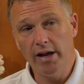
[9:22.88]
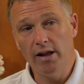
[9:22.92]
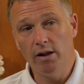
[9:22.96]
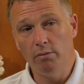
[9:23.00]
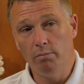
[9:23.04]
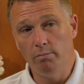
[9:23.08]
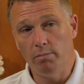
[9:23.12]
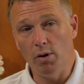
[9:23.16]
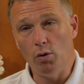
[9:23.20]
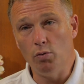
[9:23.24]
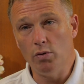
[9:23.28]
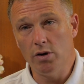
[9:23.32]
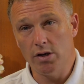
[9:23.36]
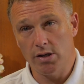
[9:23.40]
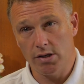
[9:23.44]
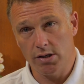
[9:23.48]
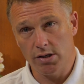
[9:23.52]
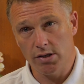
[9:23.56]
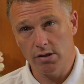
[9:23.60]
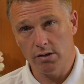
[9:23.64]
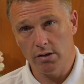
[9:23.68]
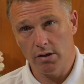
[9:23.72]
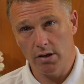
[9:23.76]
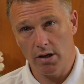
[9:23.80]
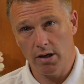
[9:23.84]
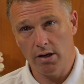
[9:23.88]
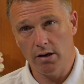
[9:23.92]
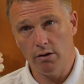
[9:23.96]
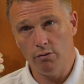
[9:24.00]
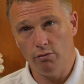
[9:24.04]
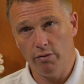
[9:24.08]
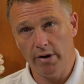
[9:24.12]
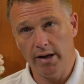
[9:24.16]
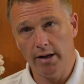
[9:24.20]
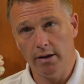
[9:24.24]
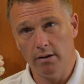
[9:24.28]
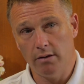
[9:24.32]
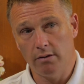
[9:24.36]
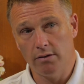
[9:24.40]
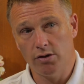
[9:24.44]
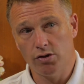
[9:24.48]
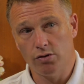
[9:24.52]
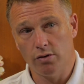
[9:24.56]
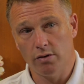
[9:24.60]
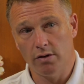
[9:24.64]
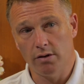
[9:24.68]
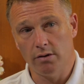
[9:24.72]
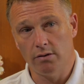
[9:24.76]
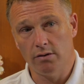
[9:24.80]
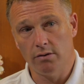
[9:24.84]
bonus and a real
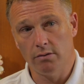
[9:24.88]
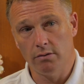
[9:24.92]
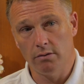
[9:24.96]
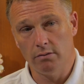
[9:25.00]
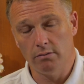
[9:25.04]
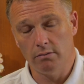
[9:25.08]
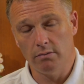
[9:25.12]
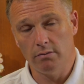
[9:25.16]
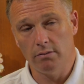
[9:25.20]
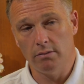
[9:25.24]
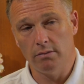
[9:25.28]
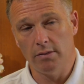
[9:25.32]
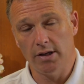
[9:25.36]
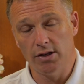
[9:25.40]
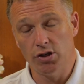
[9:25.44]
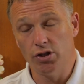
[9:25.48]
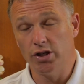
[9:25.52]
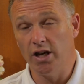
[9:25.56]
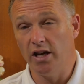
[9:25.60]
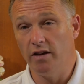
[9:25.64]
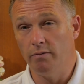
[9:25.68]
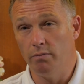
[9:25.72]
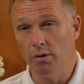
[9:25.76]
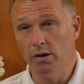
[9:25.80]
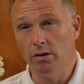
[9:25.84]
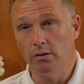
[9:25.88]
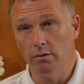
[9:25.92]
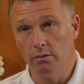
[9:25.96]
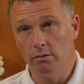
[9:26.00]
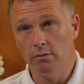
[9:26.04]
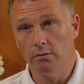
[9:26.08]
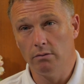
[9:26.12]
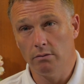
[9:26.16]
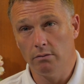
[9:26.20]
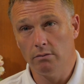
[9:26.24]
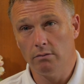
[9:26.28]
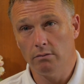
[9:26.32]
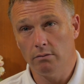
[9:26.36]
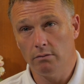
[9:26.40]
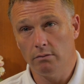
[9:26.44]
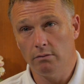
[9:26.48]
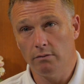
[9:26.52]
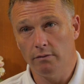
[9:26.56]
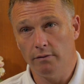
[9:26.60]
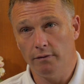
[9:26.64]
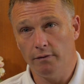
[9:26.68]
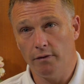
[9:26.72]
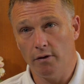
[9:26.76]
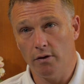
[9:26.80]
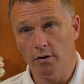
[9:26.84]
sort of achievement
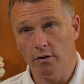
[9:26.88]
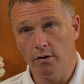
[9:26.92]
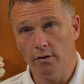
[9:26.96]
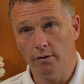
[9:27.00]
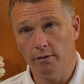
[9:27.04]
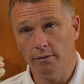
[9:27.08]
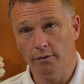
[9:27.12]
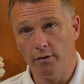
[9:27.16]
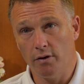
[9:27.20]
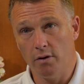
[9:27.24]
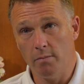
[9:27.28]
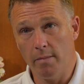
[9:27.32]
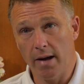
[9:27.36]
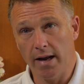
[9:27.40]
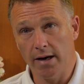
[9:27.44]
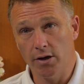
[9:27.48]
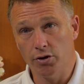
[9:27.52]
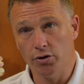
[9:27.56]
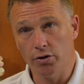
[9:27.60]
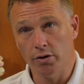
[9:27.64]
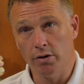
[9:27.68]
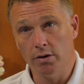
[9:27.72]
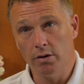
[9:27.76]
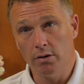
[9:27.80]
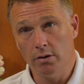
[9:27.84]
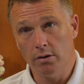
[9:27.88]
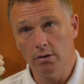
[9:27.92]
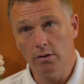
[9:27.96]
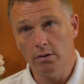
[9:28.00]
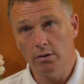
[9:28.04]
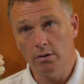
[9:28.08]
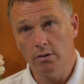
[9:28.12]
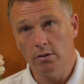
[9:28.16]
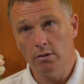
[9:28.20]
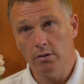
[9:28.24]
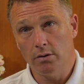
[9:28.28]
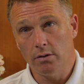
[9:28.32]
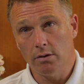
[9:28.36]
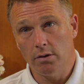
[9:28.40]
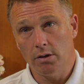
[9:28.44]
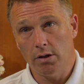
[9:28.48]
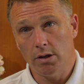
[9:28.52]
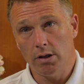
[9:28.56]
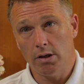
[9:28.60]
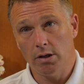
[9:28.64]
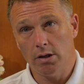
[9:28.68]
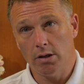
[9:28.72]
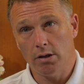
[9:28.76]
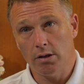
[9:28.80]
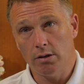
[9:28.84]
for a manager.
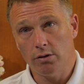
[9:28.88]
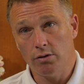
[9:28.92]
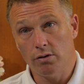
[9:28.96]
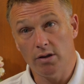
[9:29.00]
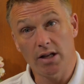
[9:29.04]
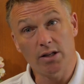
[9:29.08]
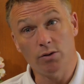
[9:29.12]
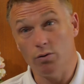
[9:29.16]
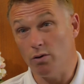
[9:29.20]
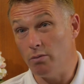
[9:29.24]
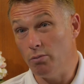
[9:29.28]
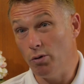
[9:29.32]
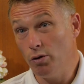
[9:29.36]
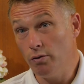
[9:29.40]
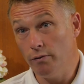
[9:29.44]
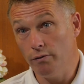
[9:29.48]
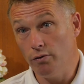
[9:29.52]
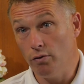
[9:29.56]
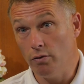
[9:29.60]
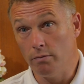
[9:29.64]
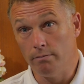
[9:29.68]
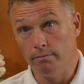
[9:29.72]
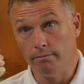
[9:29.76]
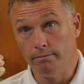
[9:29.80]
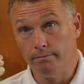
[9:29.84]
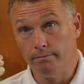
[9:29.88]
So that's what I'm looking for.